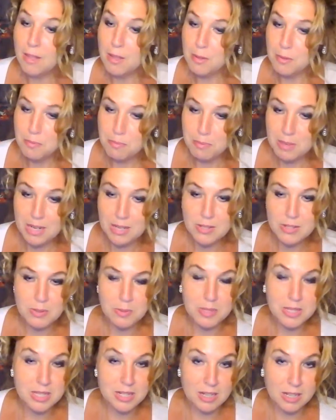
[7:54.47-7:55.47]
But he also
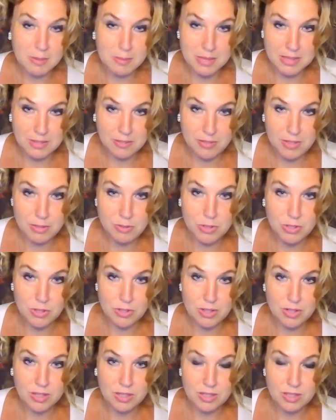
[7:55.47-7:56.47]
wants to talk about the
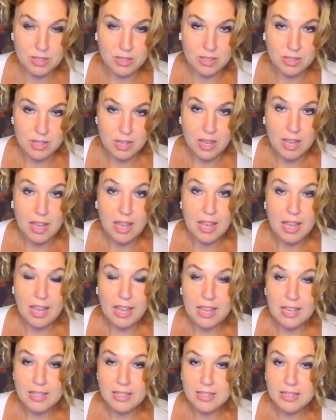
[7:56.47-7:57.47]
future
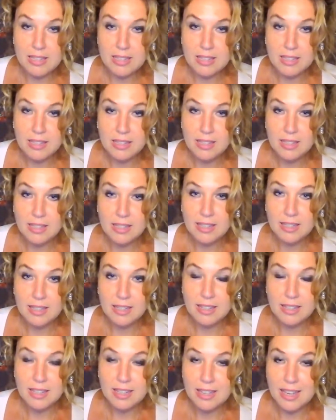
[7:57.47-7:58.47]
and
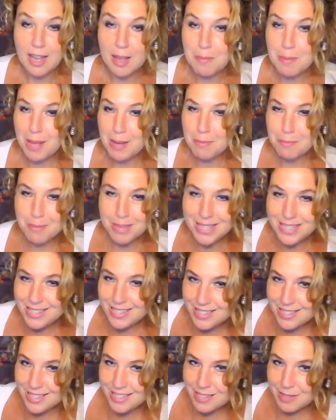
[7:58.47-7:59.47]
about
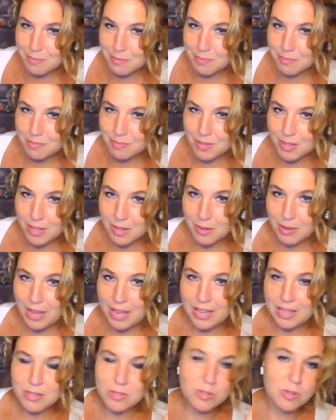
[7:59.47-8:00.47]
mysticism.
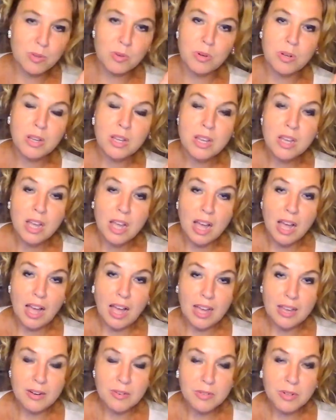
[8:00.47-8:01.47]
Okay, so
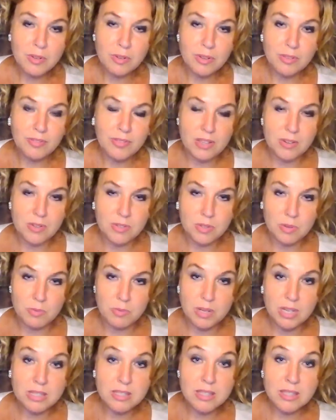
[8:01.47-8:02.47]
I don't know if there's a
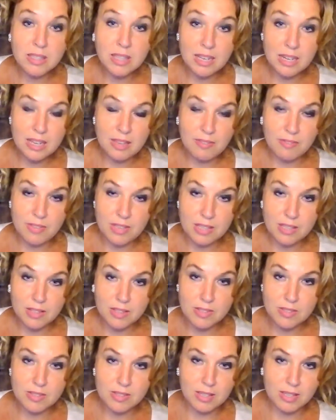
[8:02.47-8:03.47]
reason that he
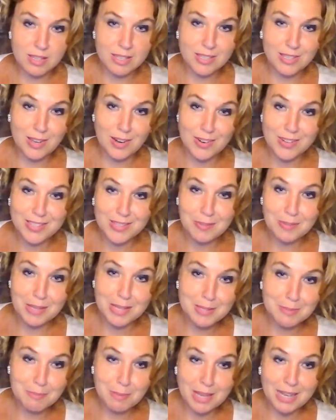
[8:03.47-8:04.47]
feels, sorry, something
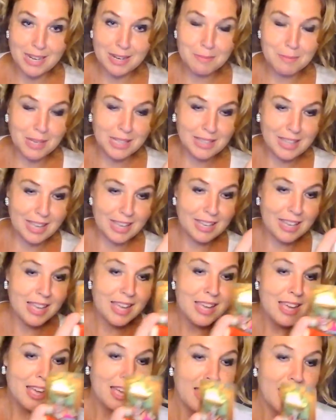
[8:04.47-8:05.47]
is biting my leg.
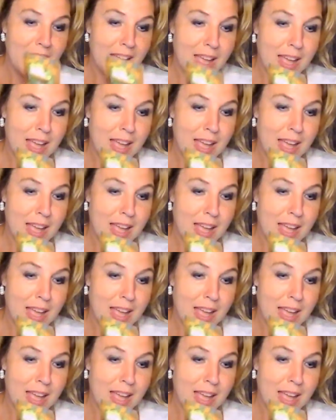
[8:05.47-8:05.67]
I